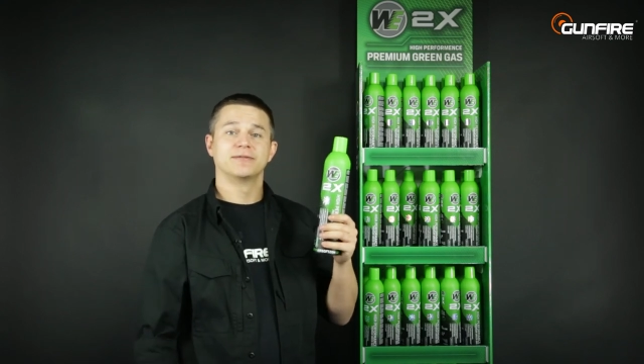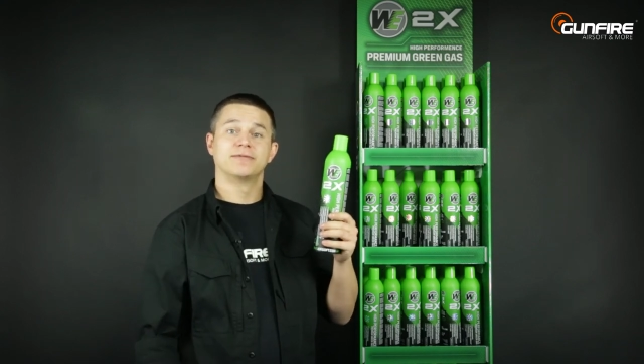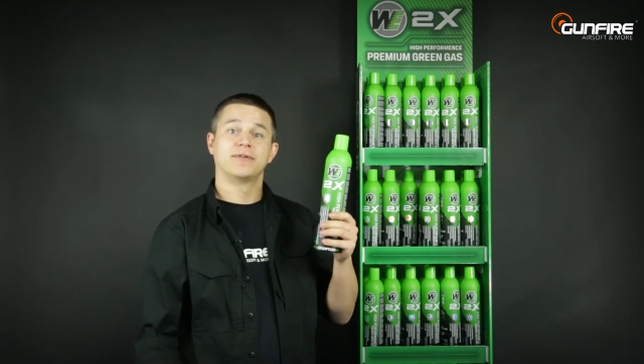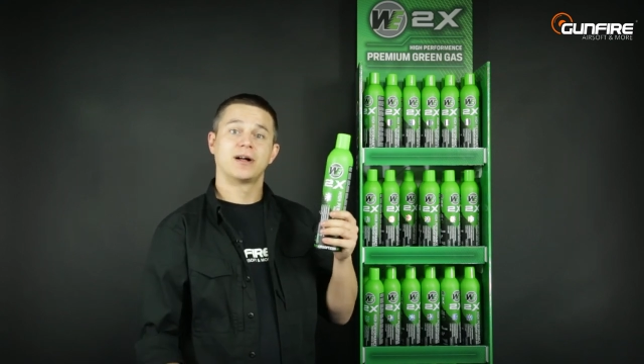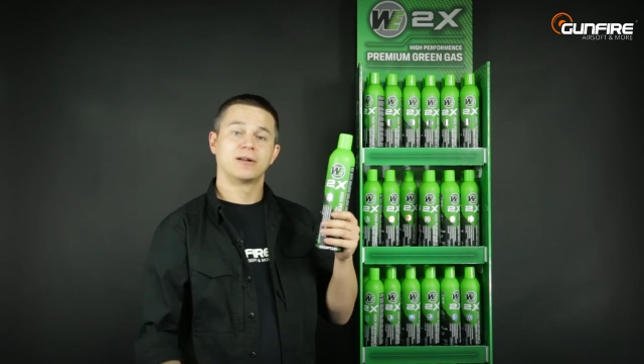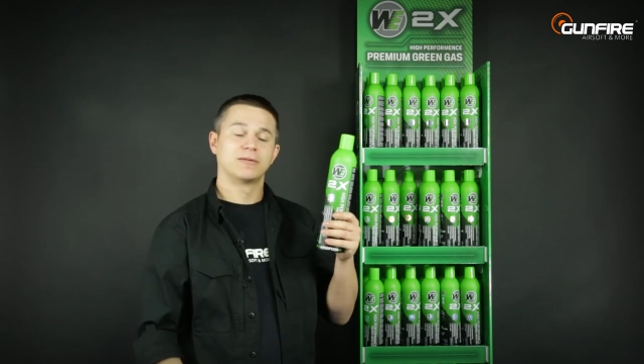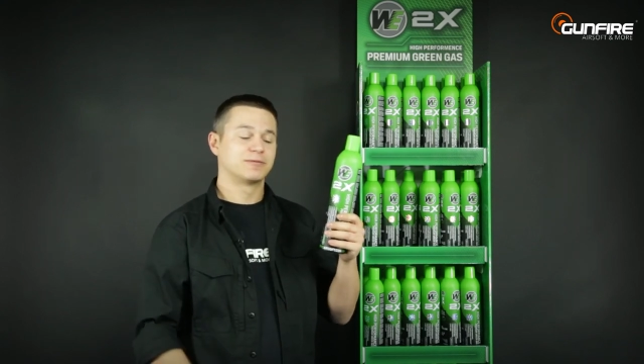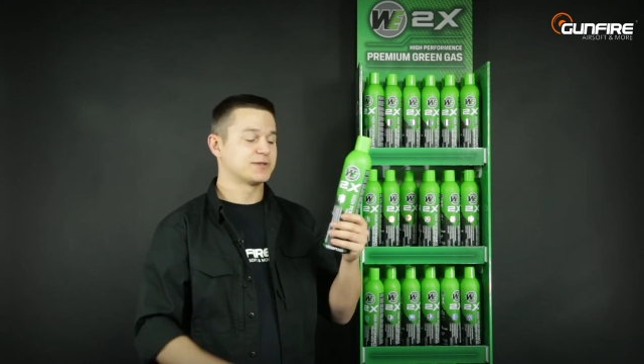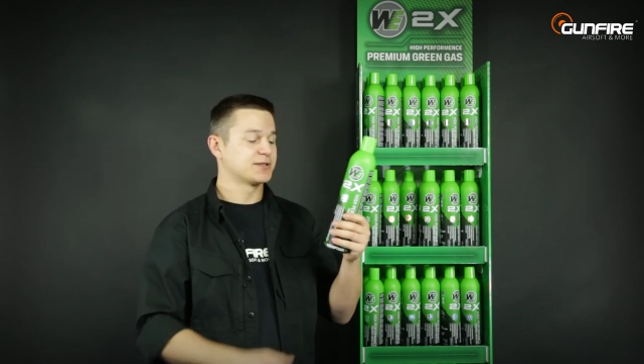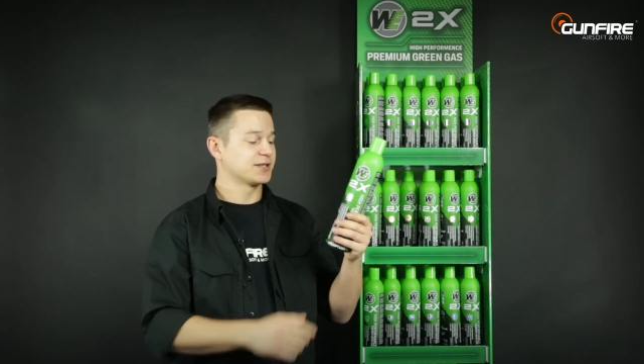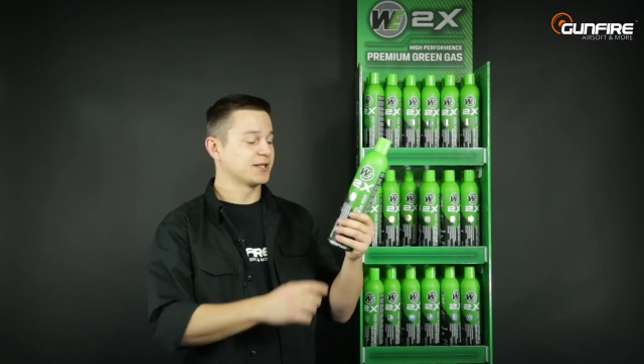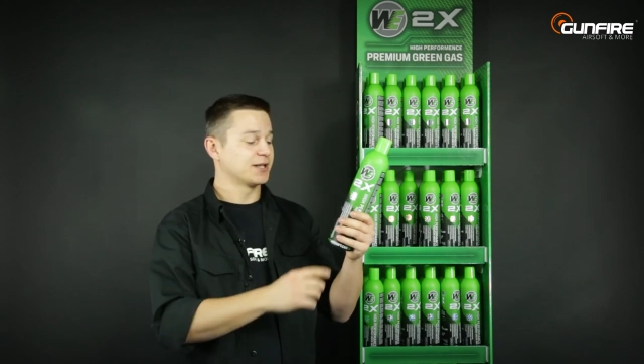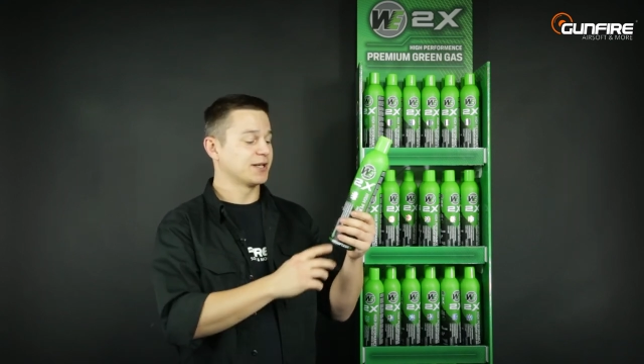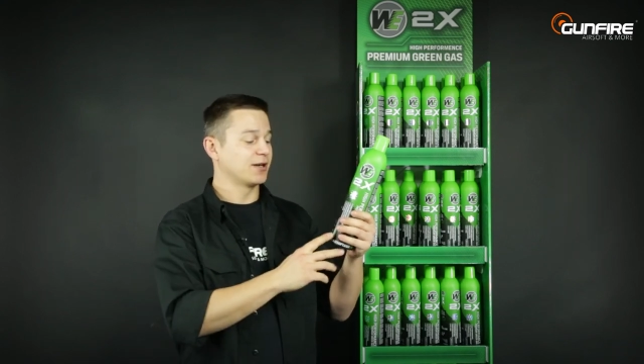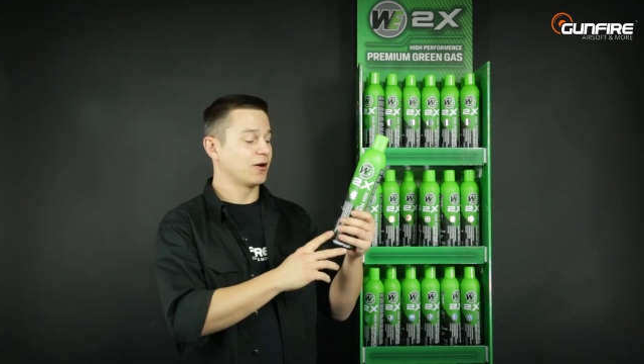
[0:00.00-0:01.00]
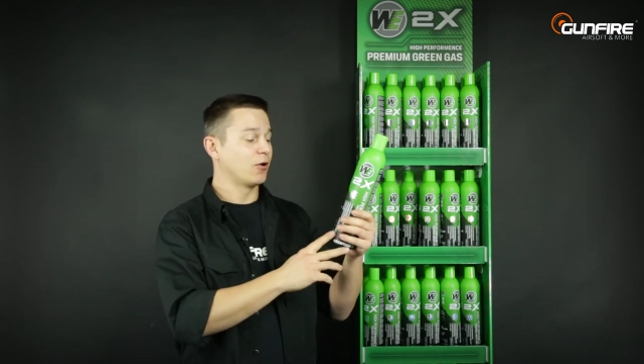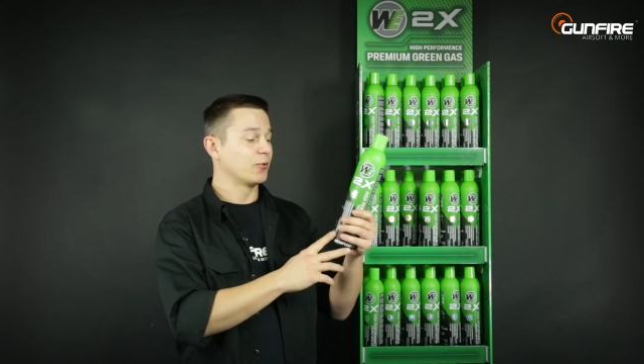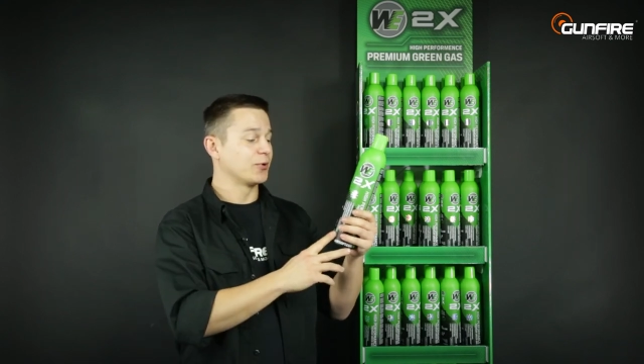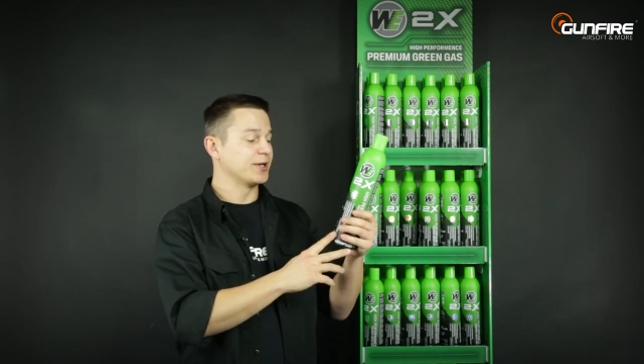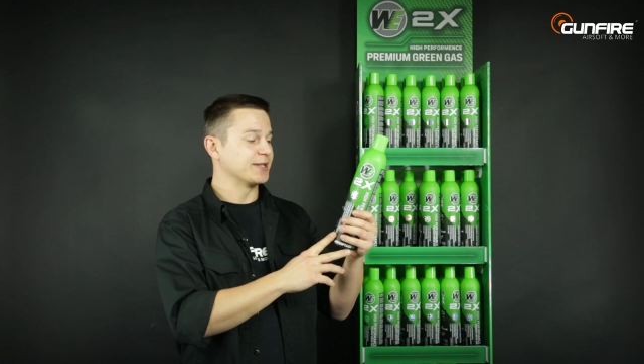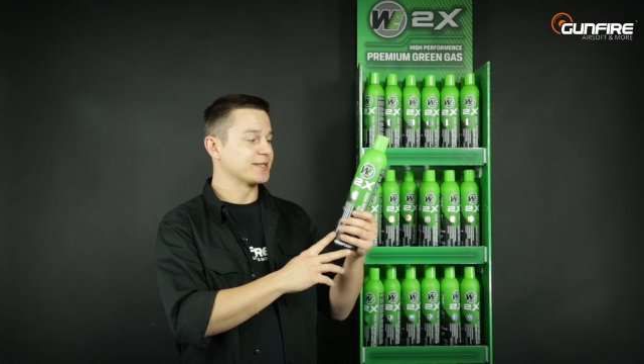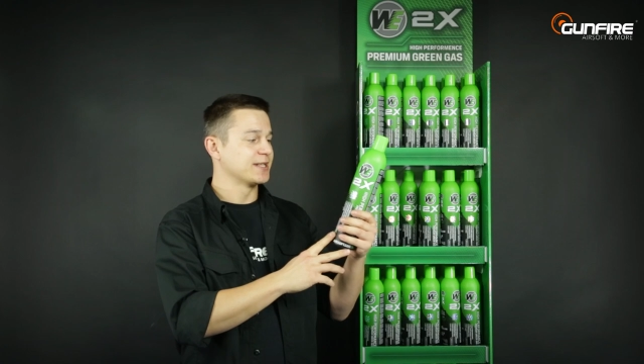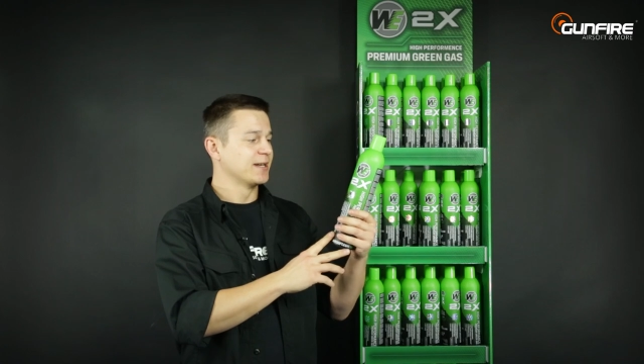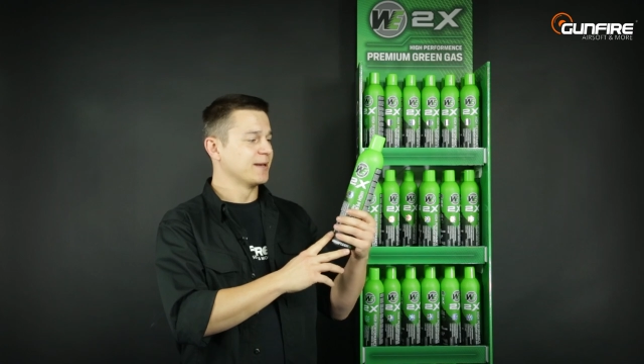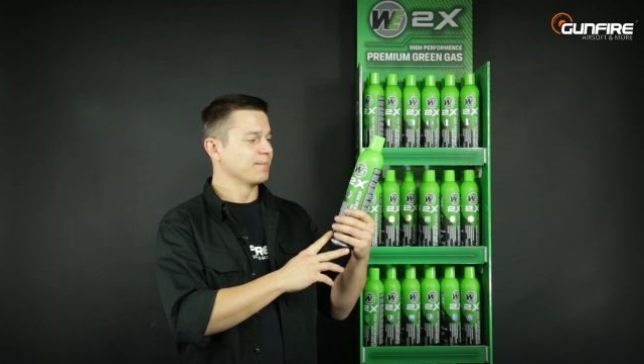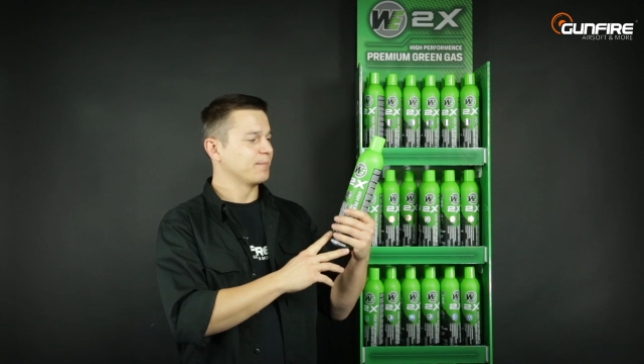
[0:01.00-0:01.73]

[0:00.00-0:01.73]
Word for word: valves uh, o-rings.